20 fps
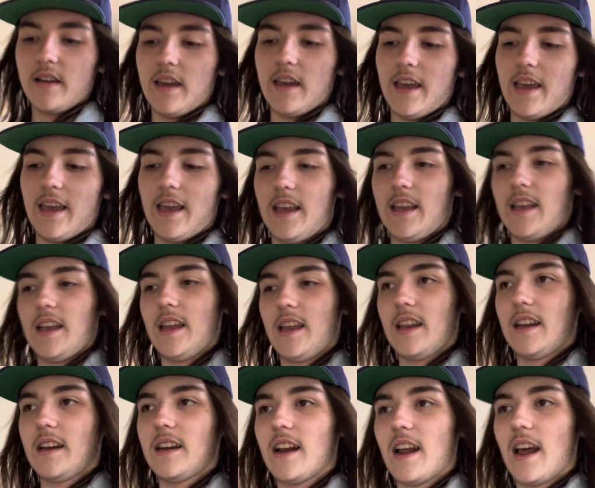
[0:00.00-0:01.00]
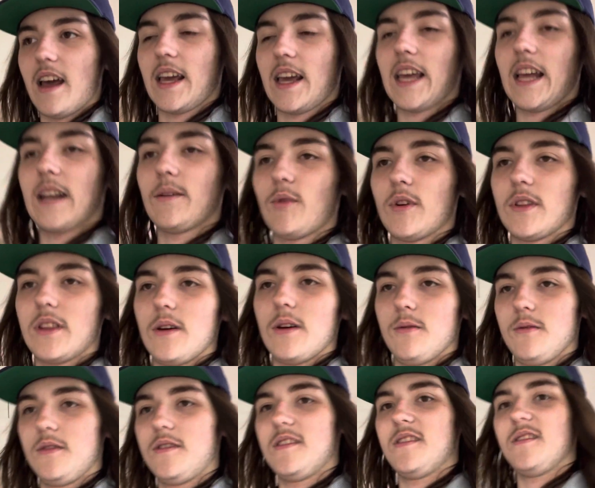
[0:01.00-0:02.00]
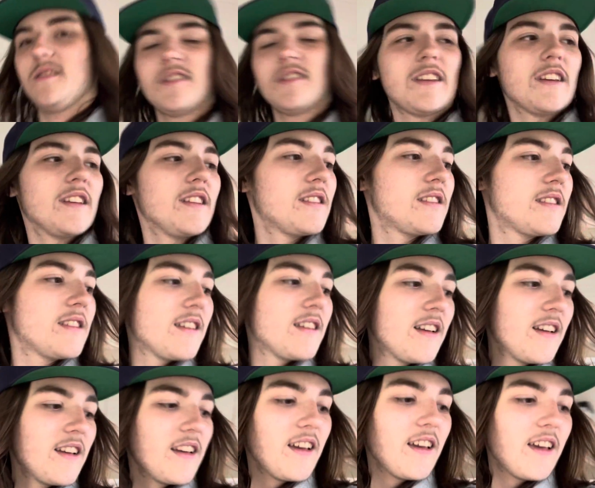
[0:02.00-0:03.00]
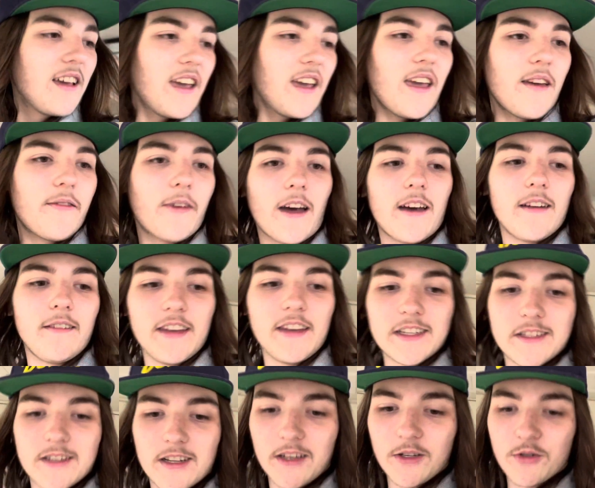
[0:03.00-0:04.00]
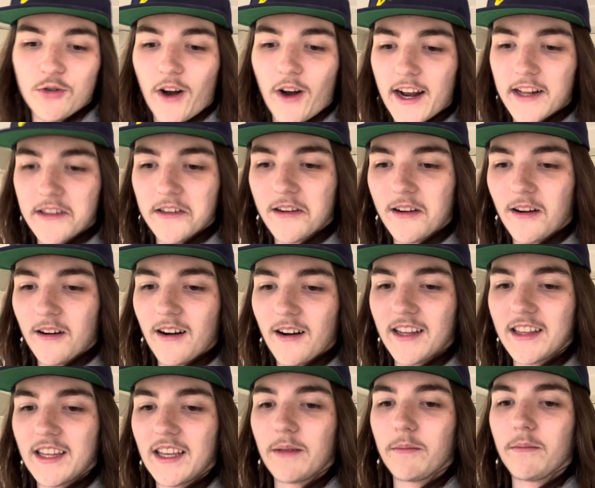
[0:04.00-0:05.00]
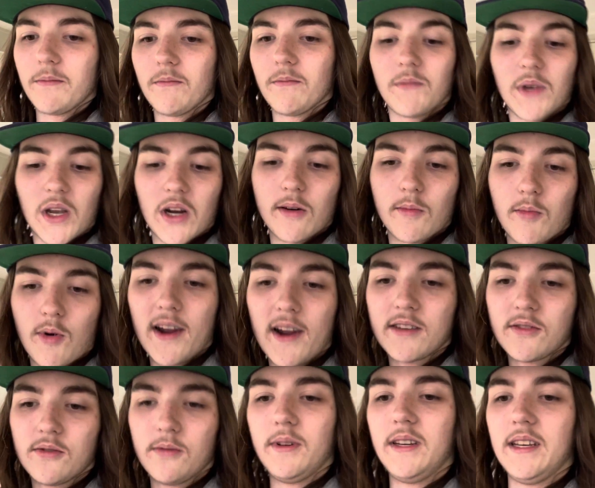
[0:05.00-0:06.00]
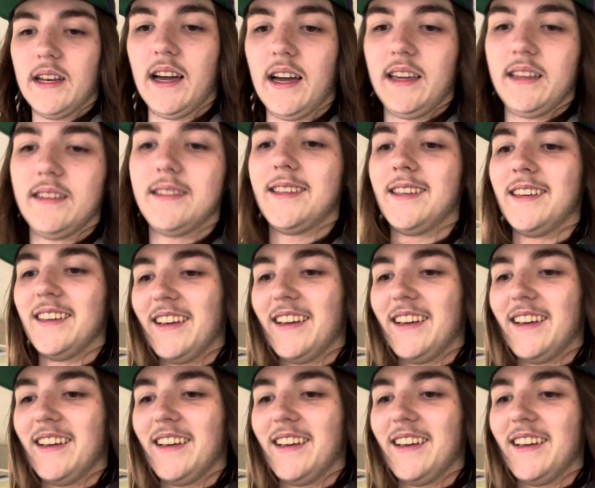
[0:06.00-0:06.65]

and I kind of want those because if I eventually track the car, I think bigger brakes would be nice.